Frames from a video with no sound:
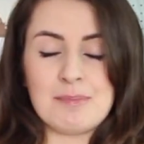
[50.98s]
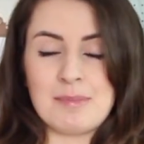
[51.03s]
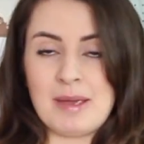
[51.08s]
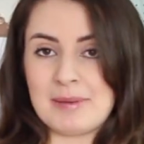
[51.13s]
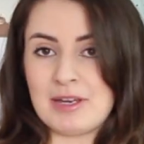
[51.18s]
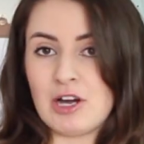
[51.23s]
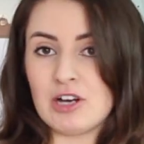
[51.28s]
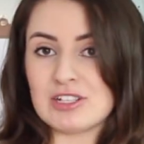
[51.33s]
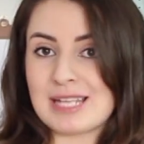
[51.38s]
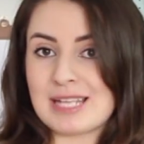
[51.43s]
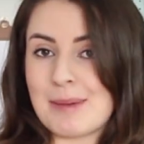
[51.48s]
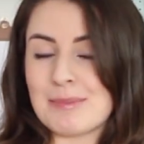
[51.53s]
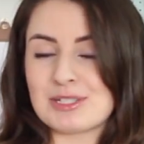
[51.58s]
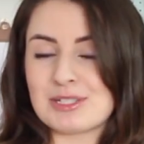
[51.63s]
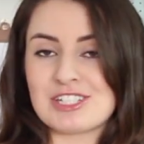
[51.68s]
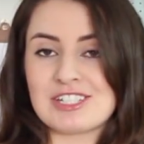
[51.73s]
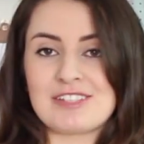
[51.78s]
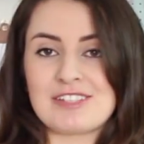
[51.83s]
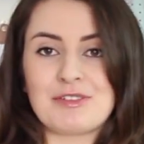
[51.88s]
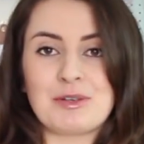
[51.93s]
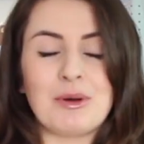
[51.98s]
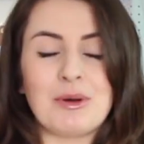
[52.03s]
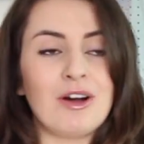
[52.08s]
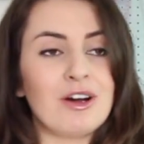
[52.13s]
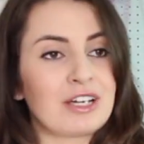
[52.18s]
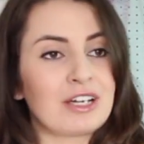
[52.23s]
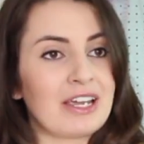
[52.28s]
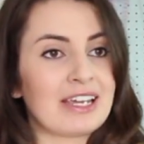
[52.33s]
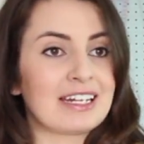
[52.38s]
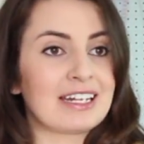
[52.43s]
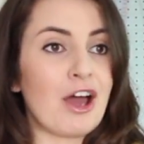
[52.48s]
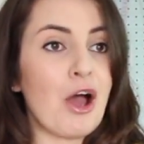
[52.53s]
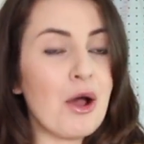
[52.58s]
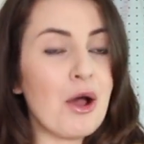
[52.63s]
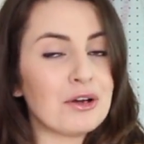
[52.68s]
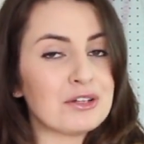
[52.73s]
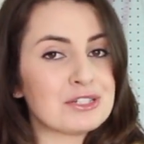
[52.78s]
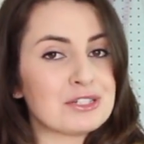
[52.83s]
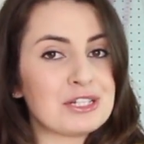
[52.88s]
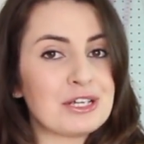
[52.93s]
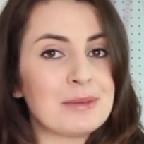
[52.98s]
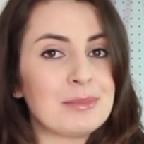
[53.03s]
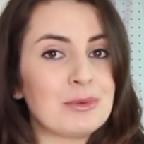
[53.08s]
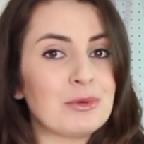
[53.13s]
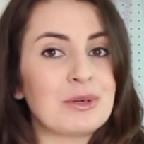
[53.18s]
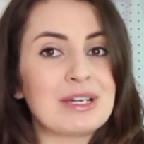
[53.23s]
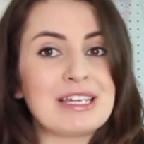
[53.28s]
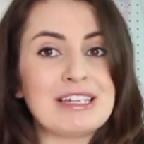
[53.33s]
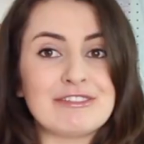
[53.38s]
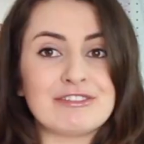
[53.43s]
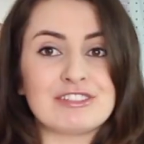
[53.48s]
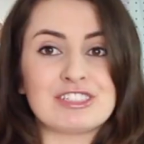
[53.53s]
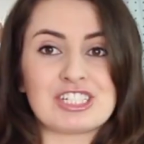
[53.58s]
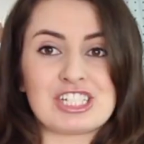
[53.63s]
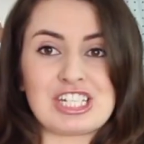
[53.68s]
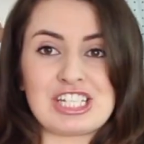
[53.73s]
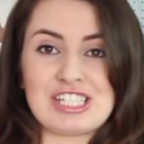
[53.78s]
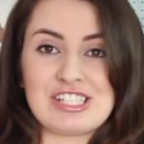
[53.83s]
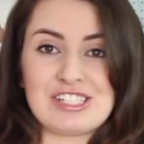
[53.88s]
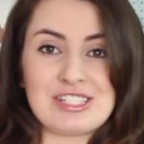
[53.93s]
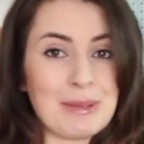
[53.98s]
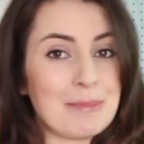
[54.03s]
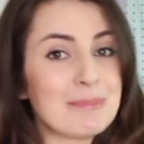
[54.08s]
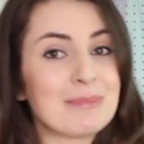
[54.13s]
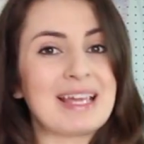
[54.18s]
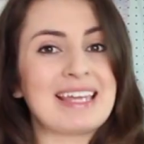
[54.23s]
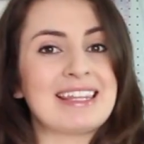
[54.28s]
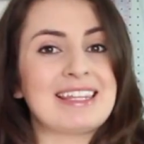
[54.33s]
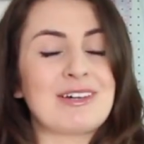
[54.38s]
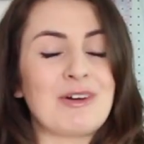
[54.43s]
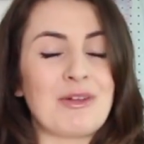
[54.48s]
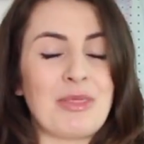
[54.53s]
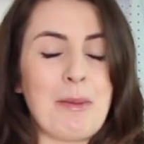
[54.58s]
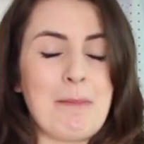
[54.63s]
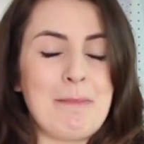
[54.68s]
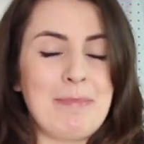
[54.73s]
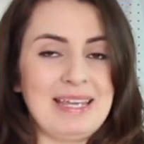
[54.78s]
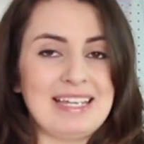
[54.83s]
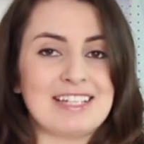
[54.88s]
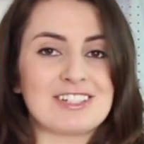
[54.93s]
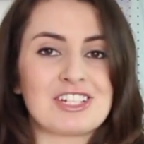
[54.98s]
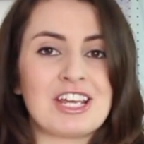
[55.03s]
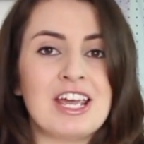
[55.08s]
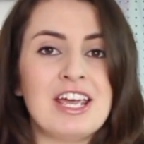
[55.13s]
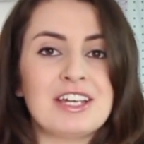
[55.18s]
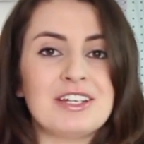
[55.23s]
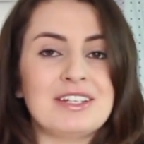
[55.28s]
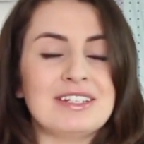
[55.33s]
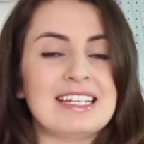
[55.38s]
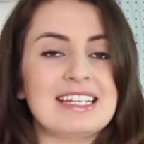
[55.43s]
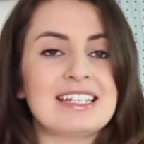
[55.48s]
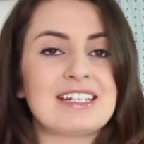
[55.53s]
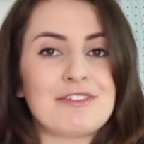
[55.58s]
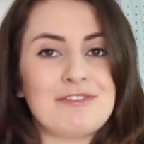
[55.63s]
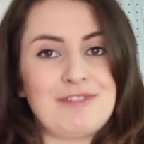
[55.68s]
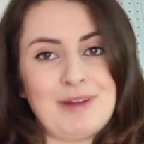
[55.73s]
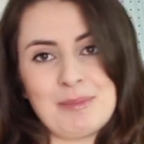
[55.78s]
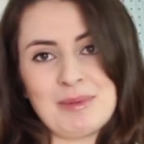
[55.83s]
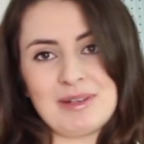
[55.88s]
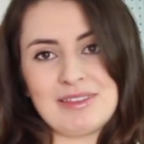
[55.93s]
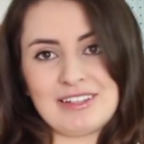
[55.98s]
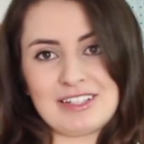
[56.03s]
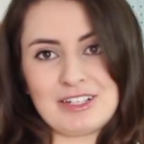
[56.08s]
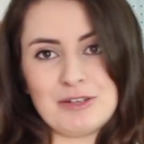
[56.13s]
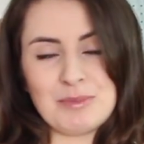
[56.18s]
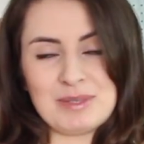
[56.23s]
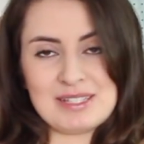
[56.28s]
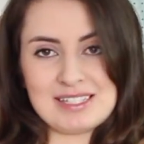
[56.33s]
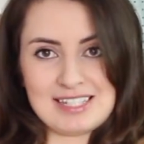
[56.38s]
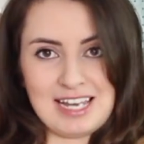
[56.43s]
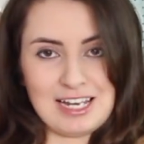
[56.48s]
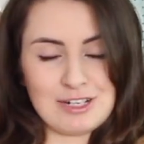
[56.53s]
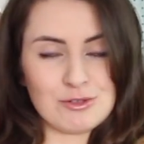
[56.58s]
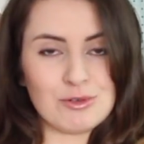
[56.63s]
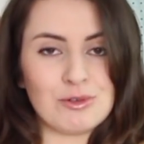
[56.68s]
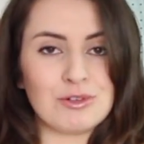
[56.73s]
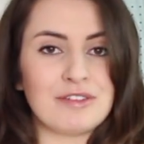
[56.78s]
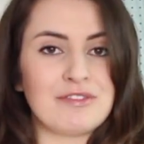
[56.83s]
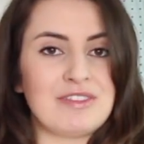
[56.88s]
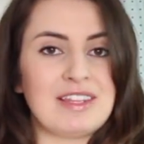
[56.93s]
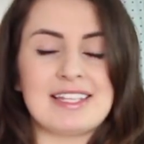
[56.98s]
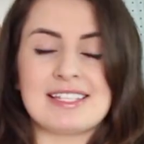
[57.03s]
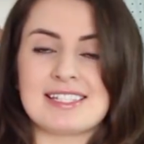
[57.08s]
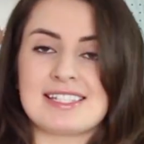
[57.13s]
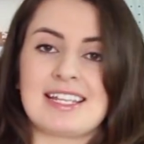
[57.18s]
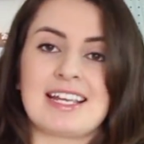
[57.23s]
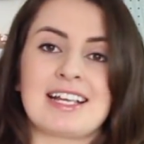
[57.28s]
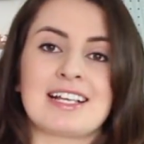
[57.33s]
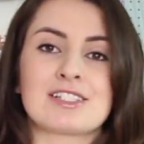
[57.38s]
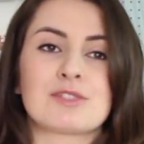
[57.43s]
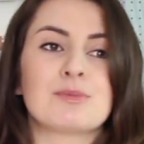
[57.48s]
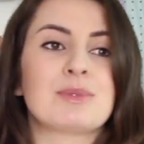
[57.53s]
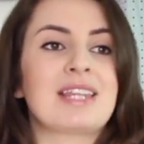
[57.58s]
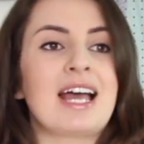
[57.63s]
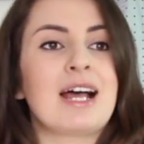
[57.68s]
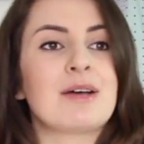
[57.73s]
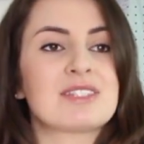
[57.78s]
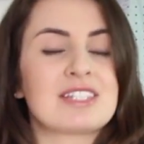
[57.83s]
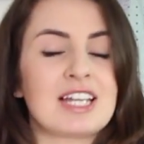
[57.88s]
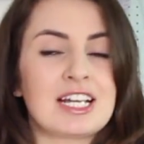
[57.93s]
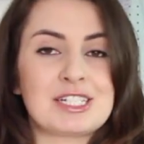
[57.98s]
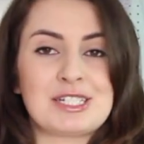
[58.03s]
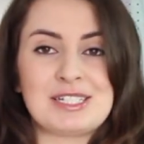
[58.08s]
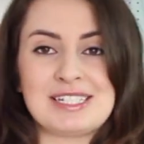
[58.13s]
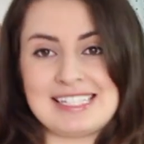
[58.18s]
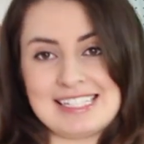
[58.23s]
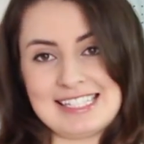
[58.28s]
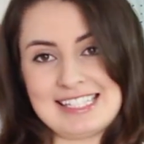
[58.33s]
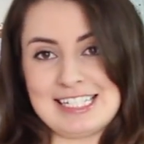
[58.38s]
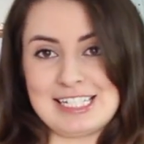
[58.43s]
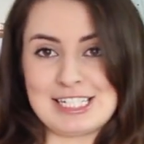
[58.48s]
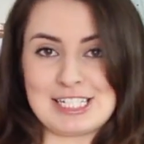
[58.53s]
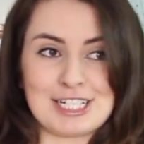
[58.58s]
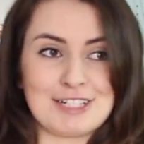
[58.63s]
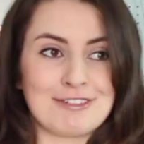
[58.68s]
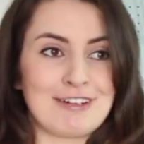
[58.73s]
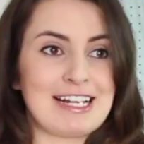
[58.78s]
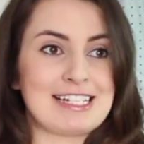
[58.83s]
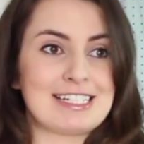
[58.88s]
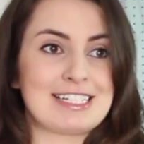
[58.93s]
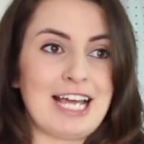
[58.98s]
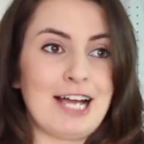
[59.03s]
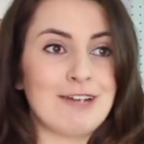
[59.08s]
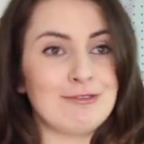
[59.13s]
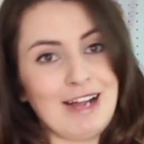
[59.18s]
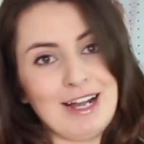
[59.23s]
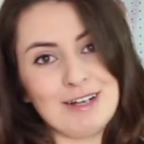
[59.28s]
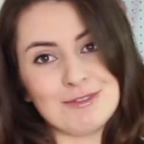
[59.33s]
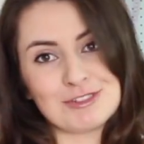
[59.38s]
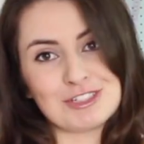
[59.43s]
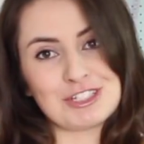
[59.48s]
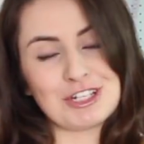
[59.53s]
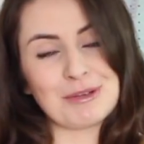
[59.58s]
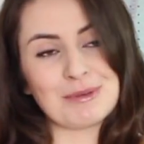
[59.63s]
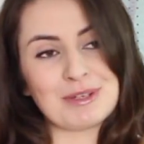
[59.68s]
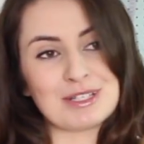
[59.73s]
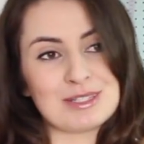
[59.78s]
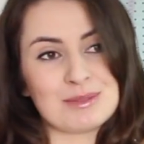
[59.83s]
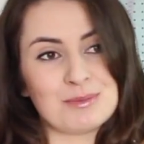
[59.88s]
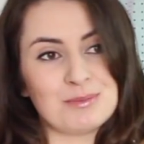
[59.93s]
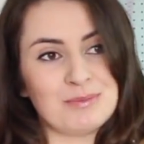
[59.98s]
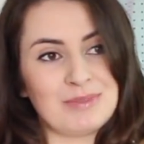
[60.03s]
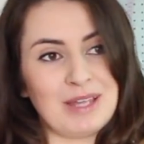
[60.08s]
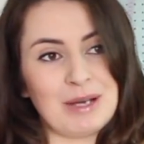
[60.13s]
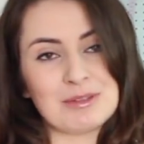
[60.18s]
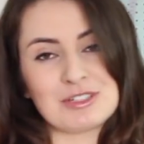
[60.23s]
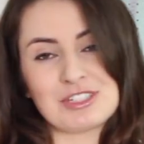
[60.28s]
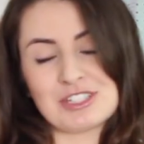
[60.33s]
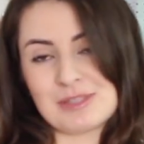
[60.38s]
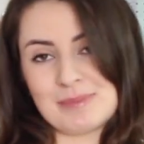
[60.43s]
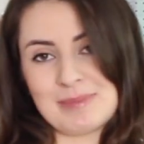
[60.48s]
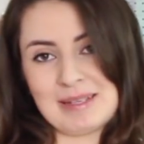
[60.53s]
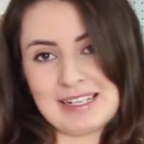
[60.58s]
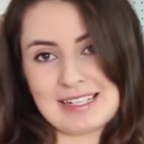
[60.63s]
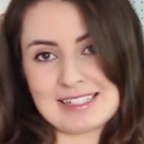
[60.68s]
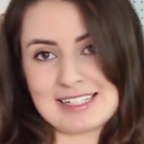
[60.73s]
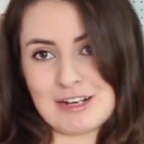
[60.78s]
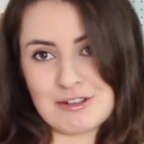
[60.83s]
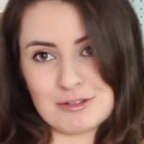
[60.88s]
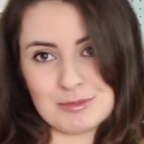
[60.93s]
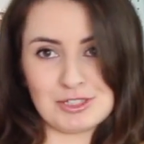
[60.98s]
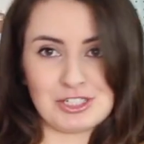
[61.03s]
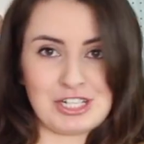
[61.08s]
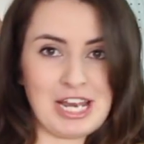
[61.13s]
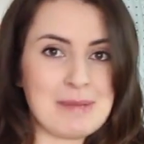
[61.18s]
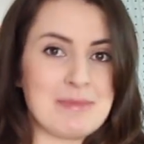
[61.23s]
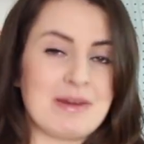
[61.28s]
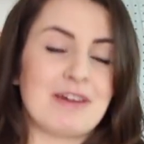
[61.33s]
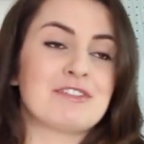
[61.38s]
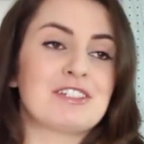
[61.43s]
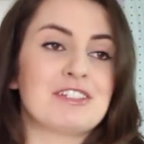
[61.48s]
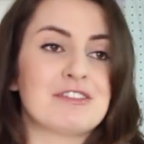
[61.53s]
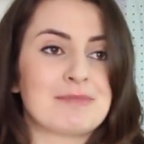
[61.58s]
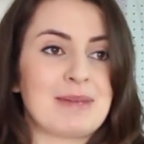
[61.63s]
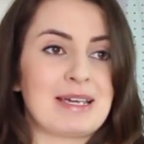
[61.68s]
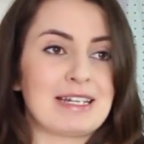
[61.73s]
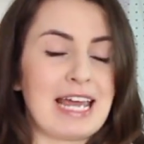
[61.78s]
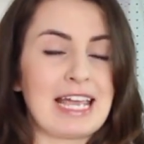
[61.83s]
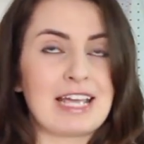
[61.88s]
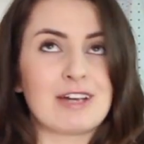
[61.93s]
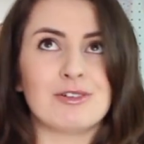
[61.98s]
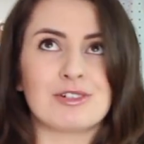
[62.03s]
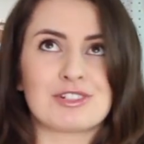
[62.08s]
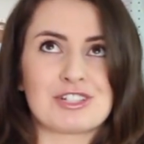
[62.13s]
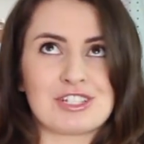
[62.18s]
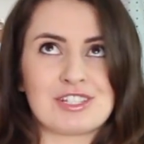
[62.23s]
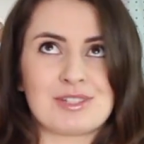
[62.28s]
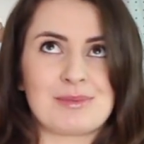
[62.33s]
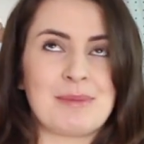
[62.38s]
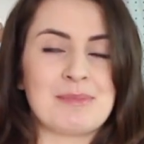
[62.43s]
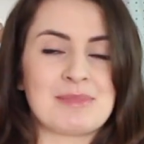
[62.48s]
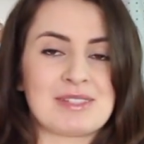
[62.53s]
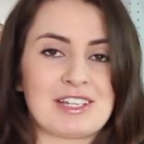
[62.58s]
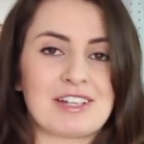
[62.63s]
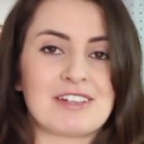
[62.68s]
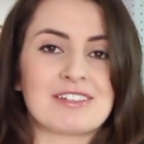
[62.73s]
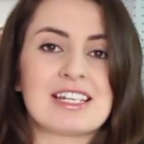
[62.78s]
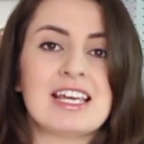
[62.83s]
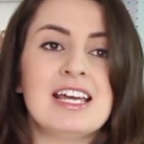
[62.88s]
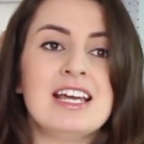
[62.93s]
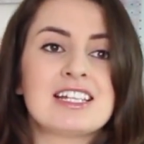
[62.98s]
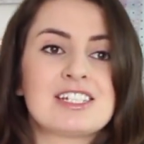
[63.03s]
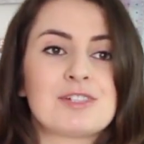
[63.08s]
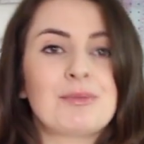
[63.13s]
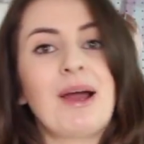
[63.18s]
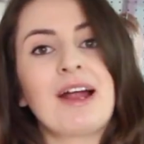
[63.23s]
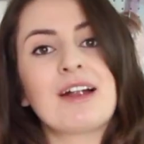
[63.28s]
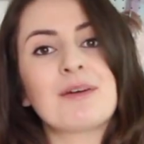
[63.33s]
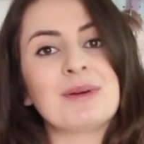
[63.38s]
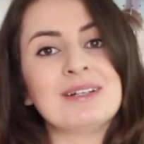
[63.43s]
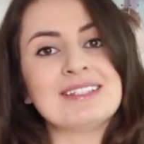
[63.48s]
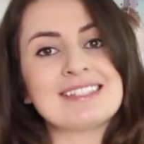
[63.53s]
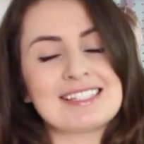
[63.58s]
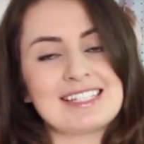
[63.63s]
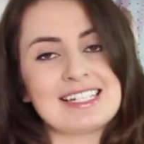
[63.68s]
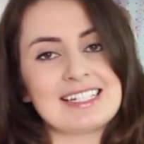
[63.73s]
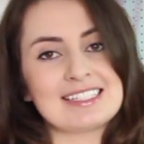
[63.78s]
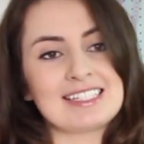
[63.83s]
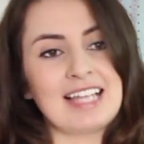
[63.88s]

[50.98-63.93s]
maybe hot temperatures if you are going in a hot tub, or even just sunbathing on the beach. You need a fabric that can withstand all of these things without starting to disintegrate around you, because that would just be a terrible shame. After you've made a gorgeous swimsuit, to wear it once and it